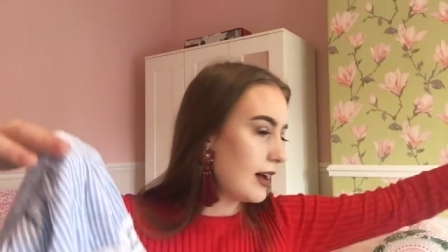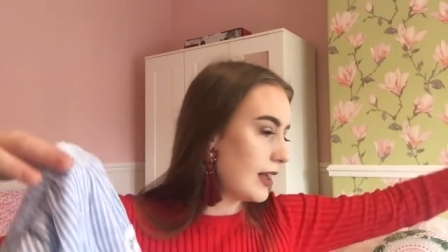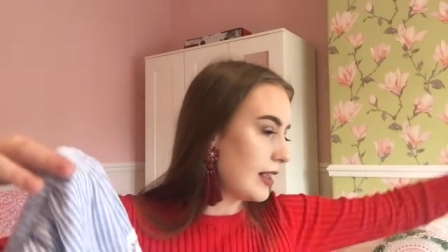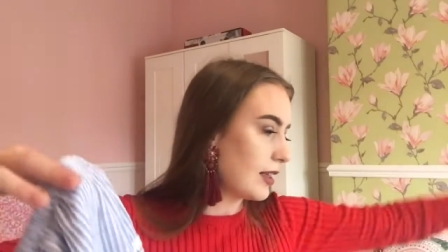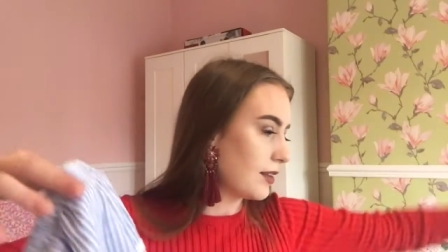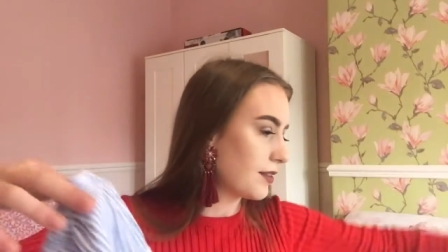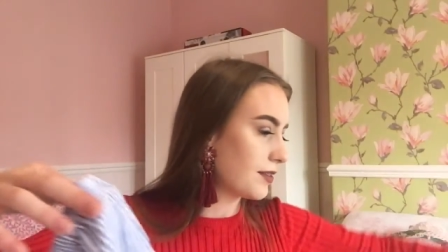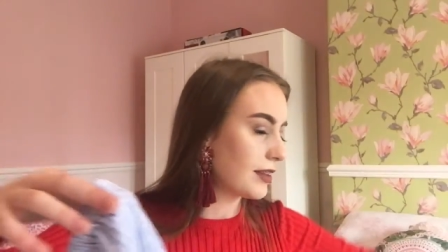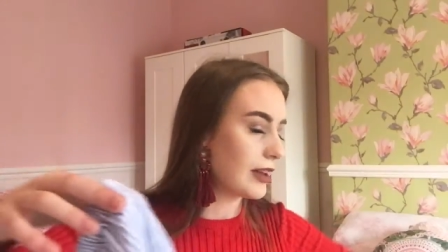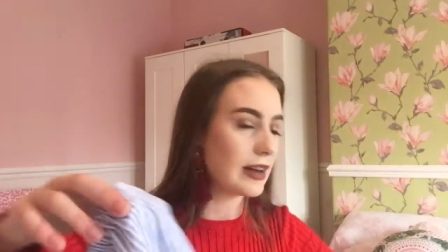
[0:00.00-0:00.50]

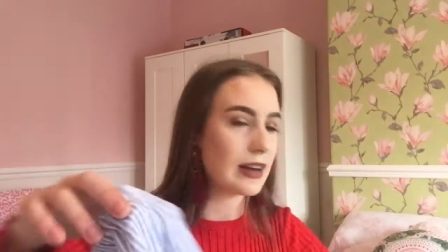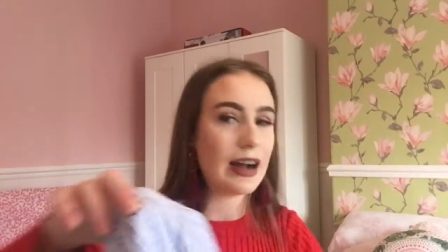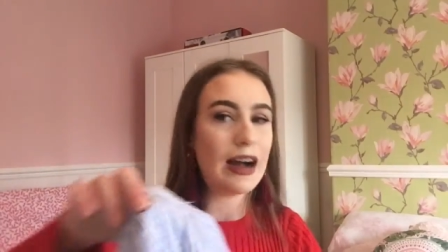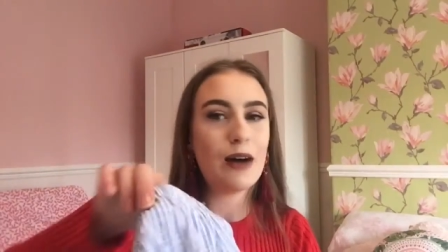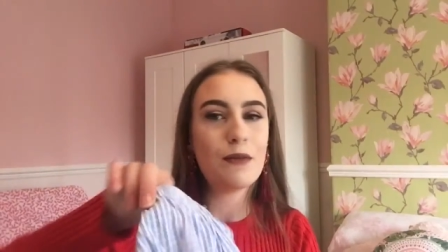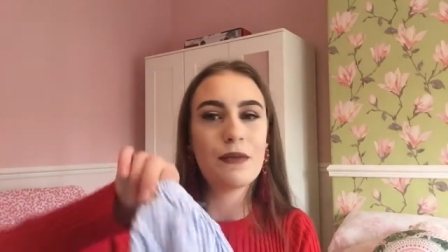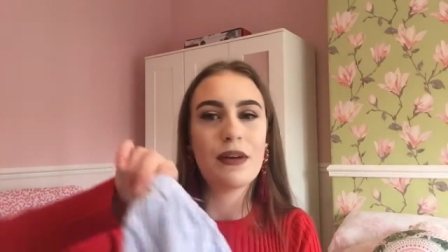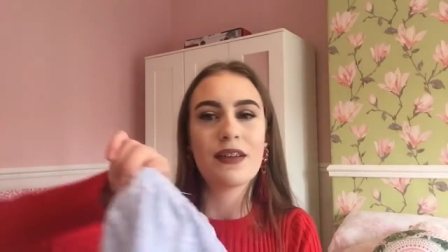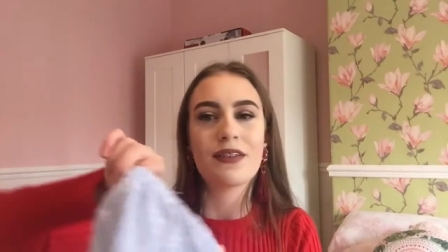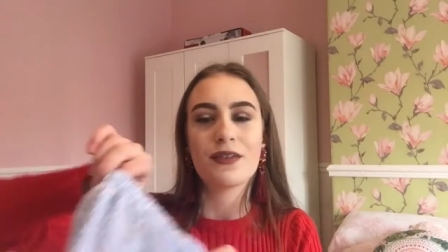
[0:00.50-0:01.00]
and honestly I
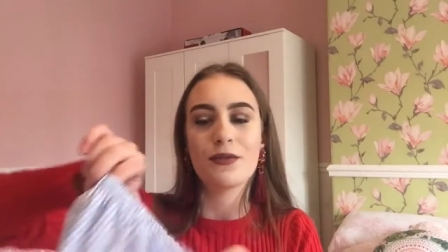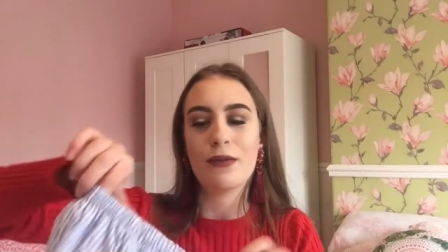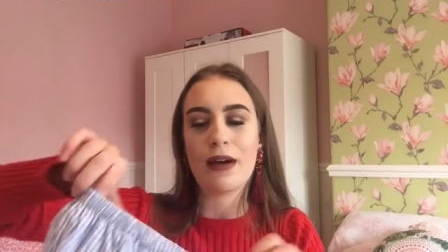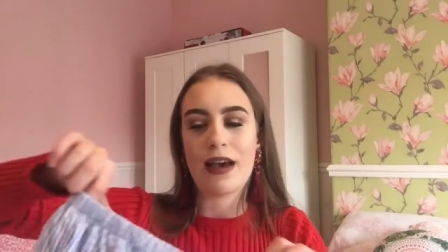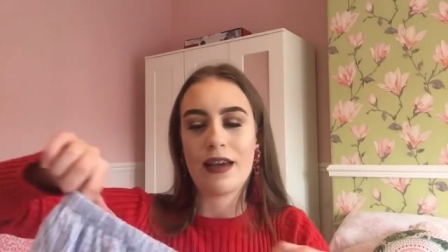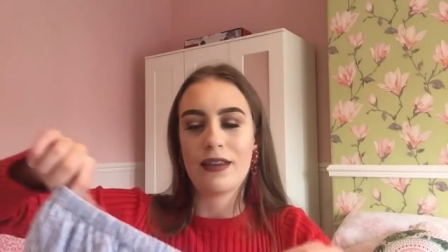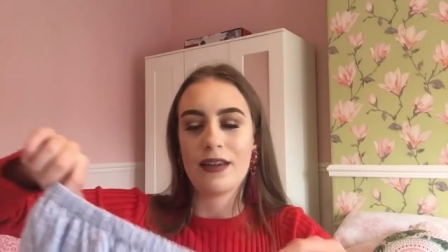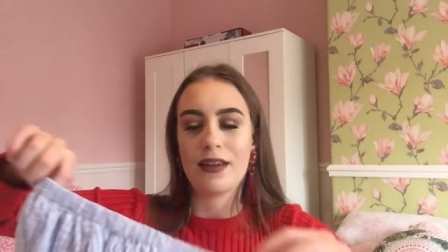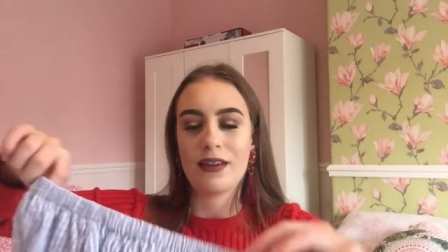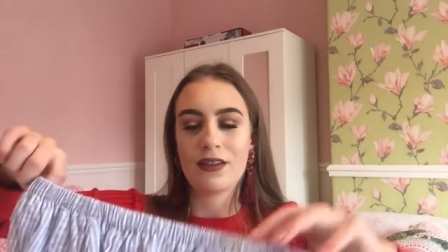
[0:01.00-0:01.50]
can't wait to
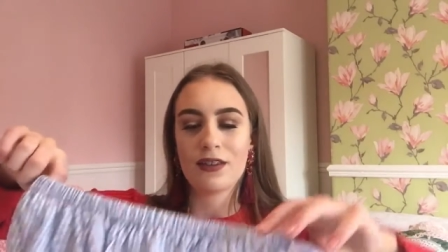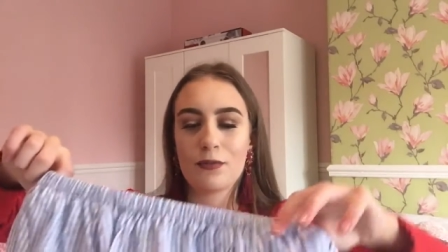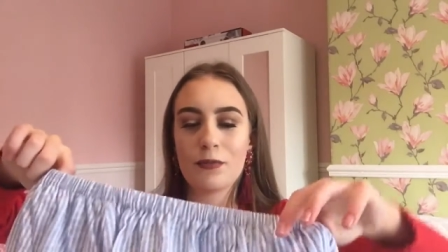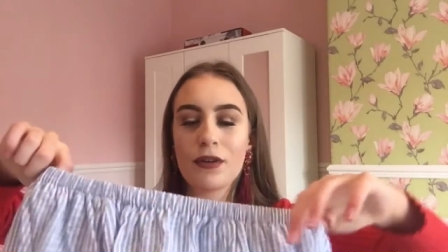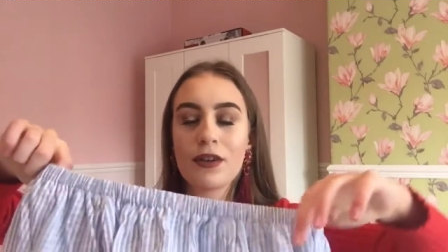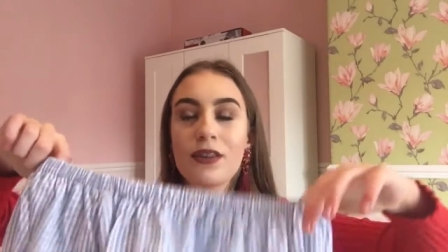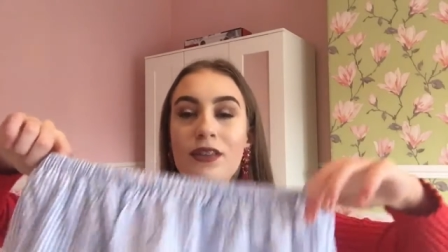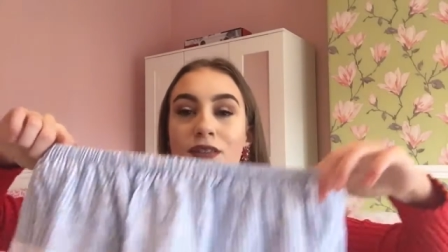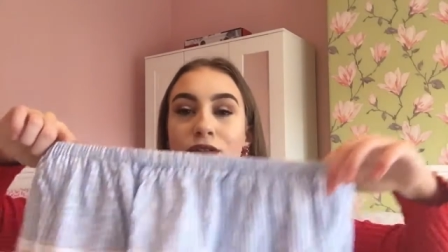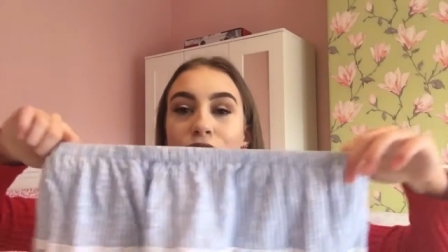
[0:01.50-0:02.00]
wear these it's
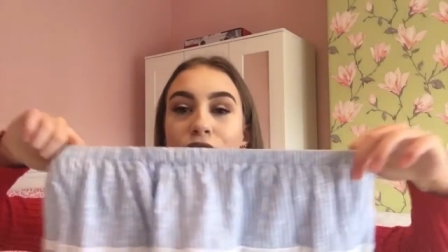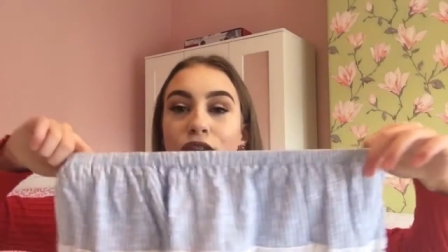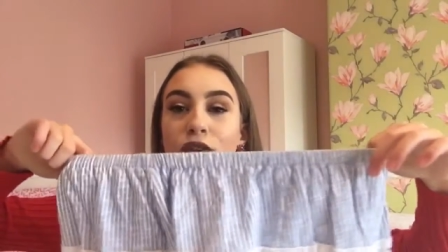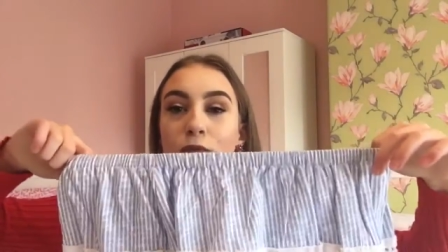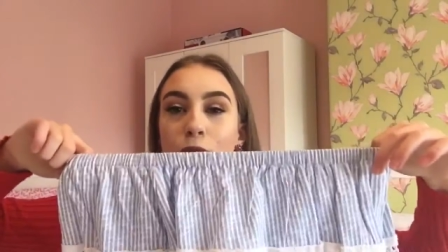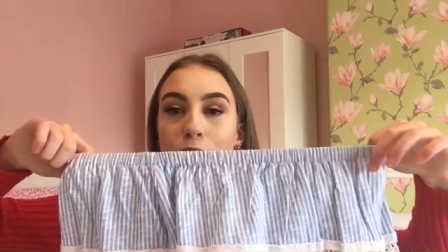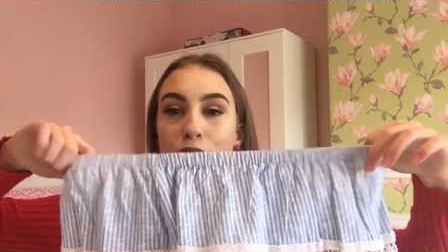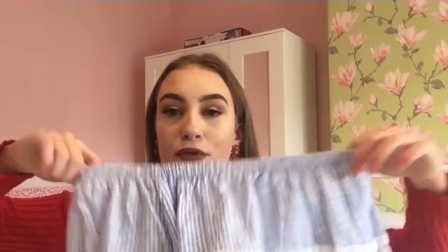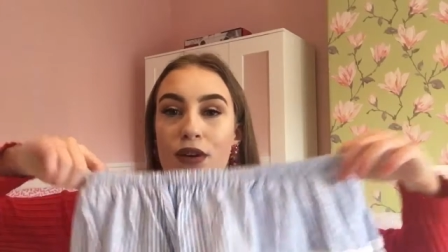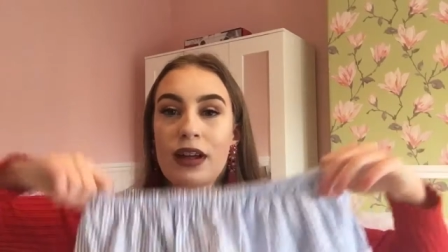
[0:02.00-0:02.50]
because they're
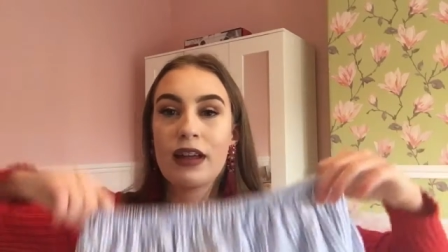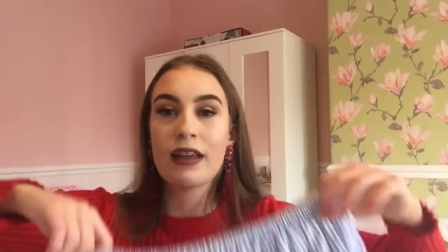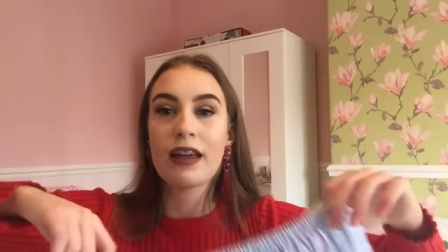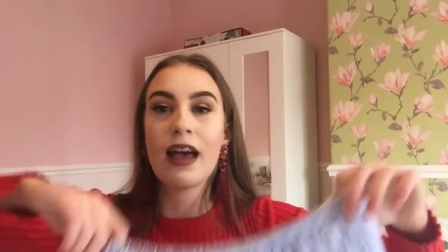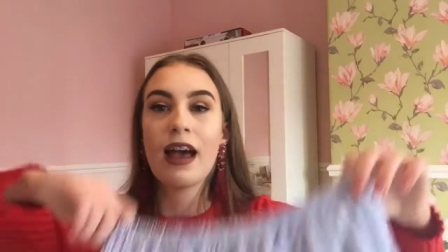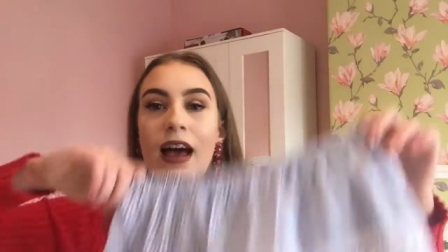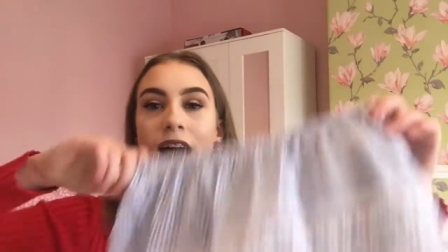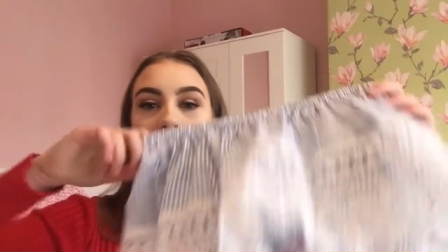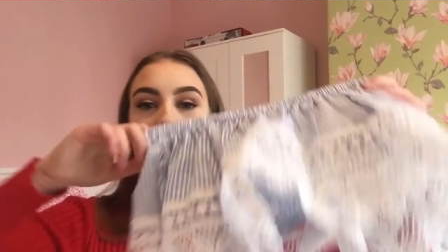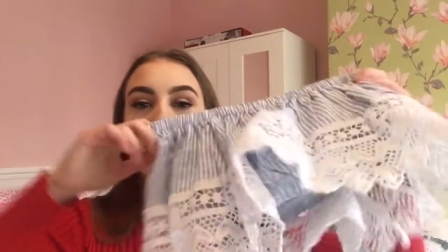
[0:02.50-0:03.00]
super pretty
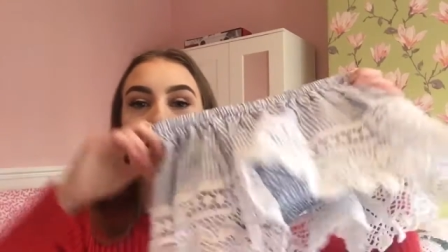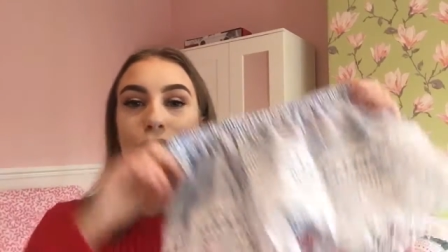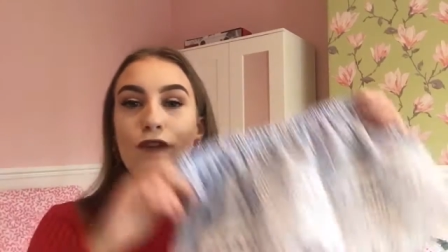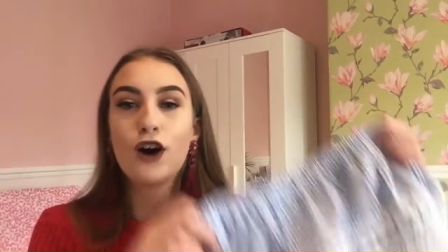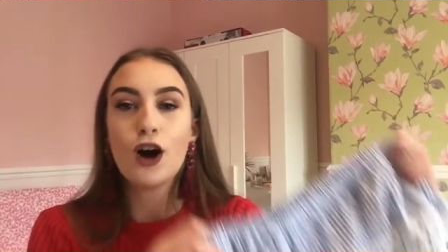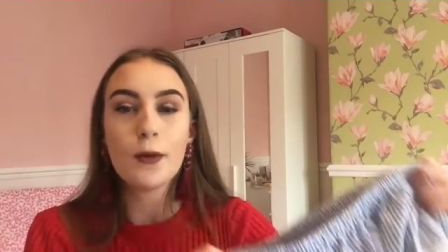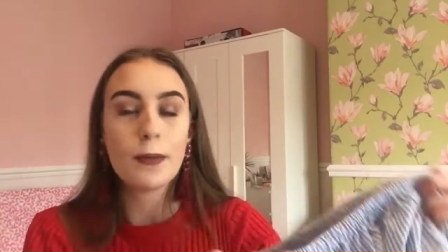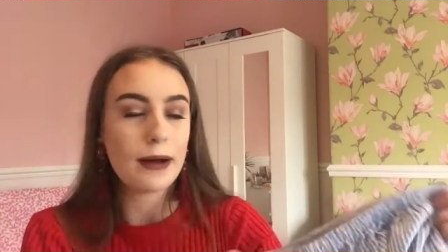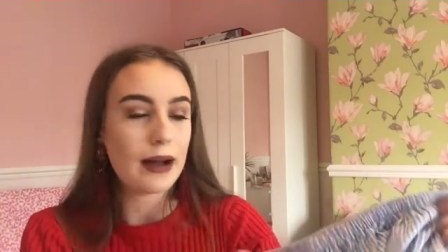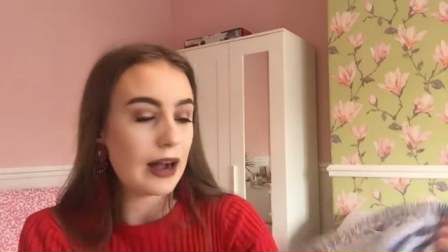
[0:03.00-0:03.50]
and
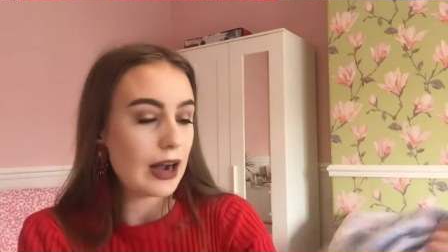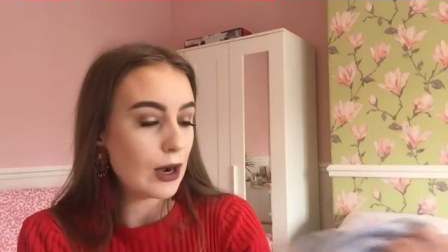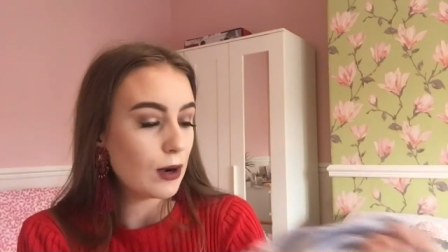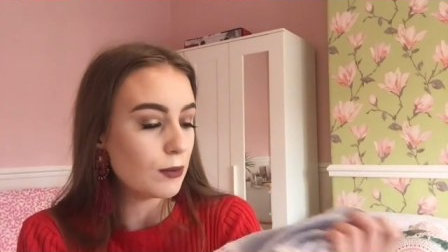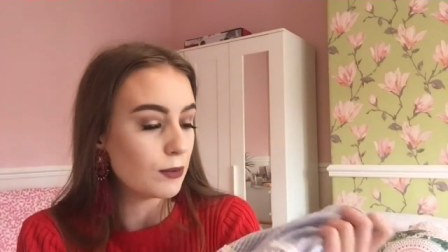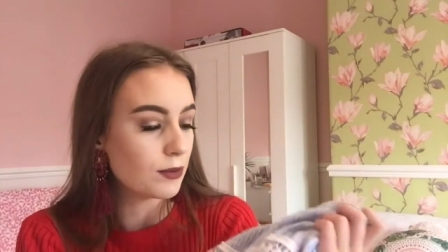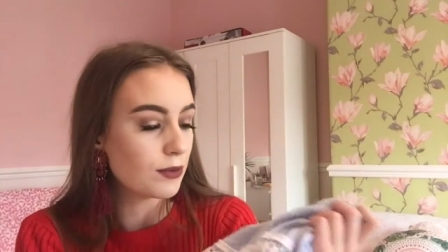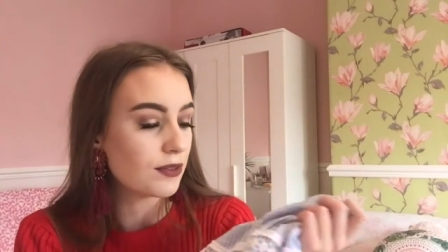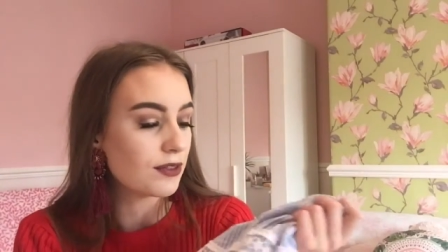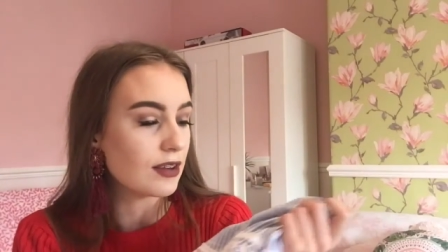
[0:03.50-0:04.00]

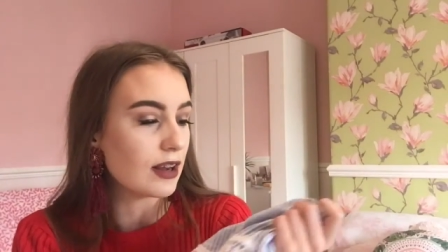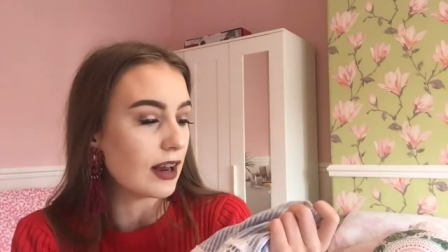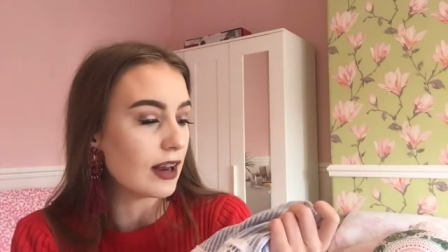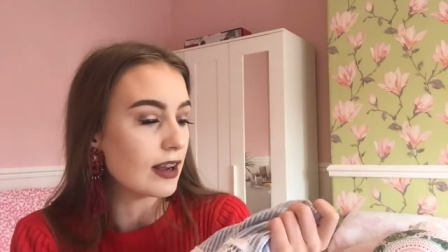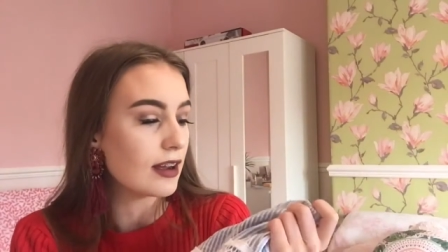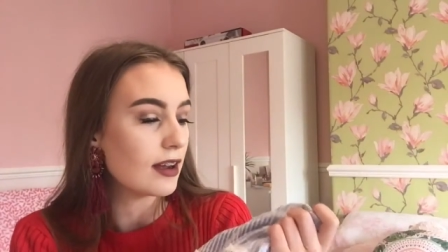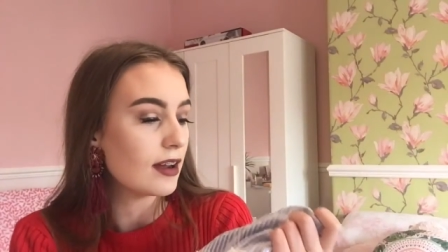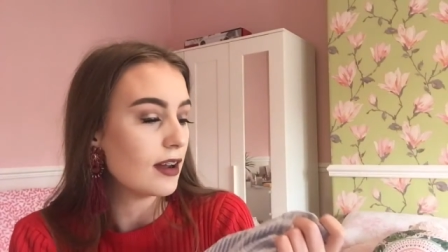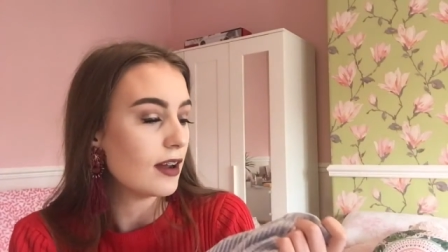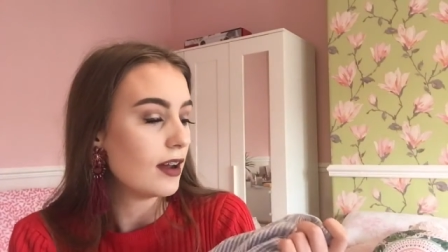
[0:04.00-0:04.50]
£4
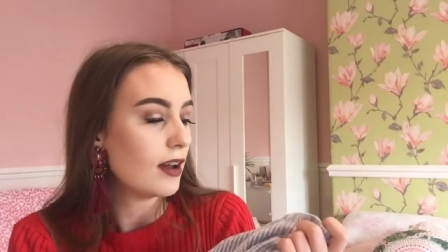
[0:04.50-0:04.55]
like